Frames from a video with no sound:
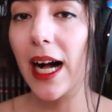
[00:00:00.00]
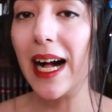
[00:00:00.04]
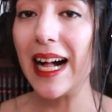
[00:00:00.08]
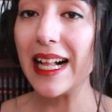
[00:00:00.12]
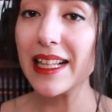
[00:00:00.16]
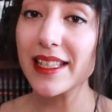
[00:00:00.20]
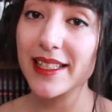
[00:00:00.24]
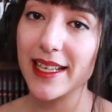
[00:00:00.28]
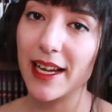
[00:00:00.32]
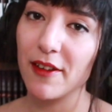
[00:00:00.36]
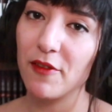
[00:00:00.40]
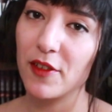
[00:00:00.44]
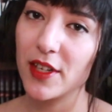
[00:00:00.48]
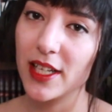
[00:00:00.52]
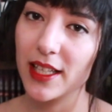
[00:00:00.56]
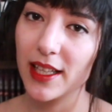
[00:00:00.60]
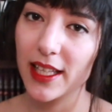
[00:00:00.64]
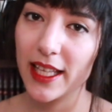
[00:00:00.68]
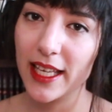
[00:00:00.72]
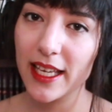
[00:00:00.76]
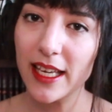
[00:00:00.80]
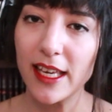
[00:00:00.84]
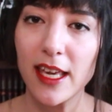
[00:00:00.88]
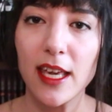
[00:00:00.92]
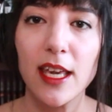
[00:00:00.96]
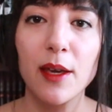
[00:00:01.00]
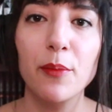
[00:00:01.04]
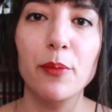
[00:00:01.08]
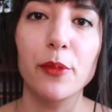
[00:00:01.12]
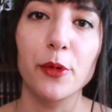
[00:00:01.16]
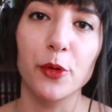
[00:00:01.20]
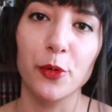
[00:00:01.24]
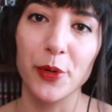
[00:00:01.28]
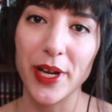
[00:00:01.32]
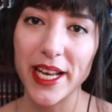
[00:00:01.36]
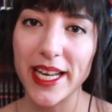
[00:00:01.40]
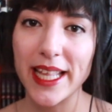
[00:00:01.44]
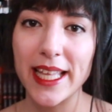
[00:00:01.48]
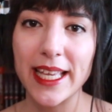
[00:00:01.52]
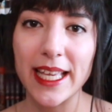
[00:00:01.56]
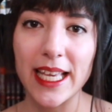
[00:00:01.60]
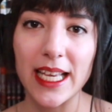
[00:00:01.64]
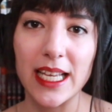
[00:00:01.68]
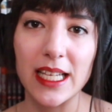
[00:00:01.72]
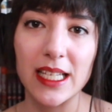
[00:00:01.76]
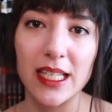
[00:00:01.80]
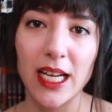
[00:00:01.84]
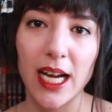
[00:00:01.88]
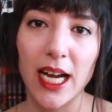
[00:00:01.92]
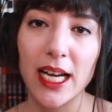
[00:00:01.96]
I'll definitely keep reading
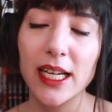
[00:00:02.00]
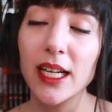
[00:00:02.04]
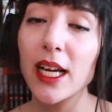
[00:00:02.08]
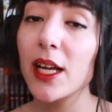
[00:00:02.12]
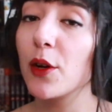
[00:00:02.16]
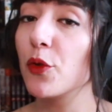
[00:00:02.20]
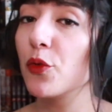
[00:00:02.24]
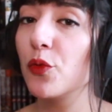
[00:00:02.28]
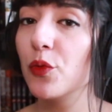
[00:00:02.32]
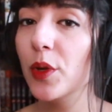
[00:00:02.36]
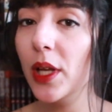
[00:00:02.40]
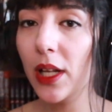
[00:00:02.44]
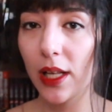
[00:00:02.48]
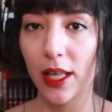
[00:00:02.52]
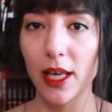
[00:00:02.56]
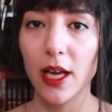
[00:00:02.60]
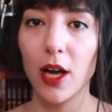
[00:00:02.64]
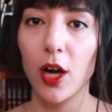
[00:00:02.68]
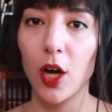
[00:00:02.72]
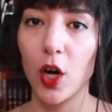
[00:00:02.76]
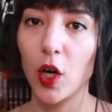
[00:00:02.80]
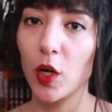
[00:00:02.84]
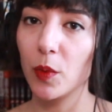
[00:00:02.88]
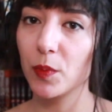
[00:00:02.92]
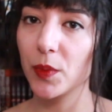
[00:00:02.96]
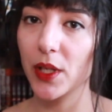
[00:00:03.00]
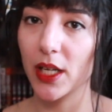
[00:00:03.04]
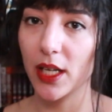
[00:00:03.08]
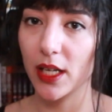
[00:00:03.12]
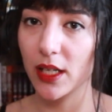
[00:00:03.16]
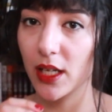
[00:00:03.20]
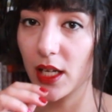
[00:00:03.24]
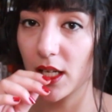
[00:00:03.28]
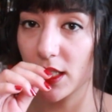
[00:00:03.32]
it, and I really hope that I